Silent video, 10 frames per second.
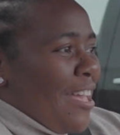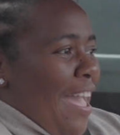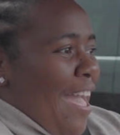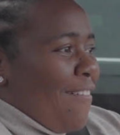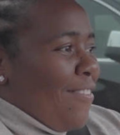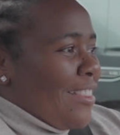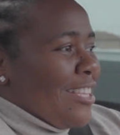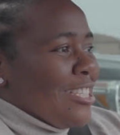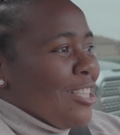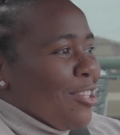have like
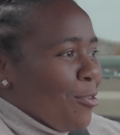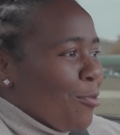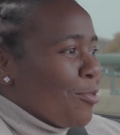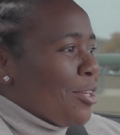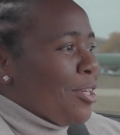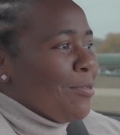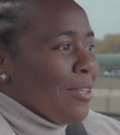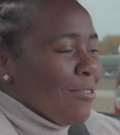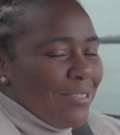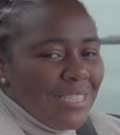this little cute
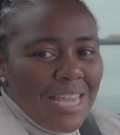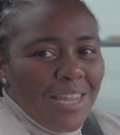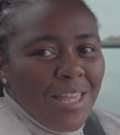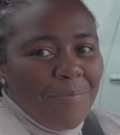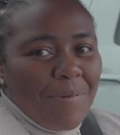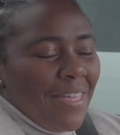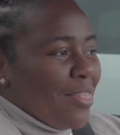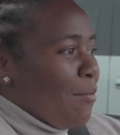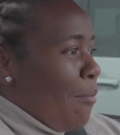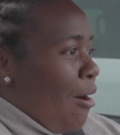little setup at
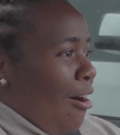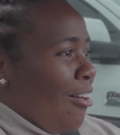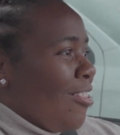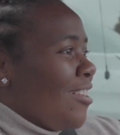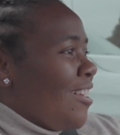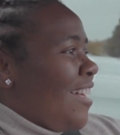the mall.